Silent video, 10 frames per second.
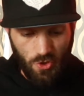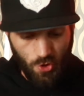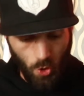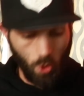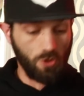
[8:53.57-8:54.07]

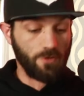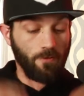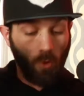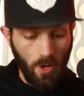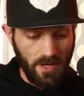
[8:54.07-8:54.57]
George
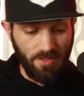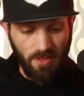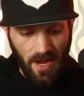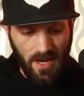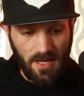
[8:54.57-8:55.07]
Floyd
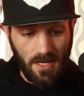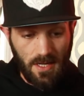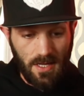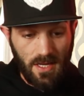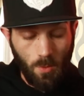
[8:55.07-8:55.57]
thing
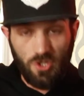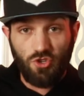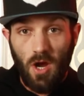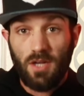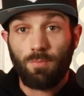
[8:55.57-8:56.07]
was
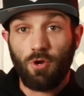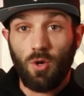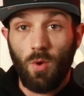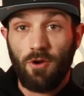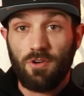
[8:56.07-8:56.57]
trying to bring
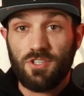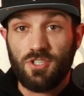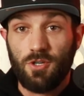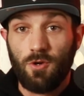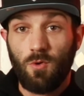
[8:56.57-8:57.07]
awareness
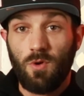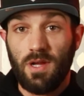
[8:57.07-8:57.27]
to.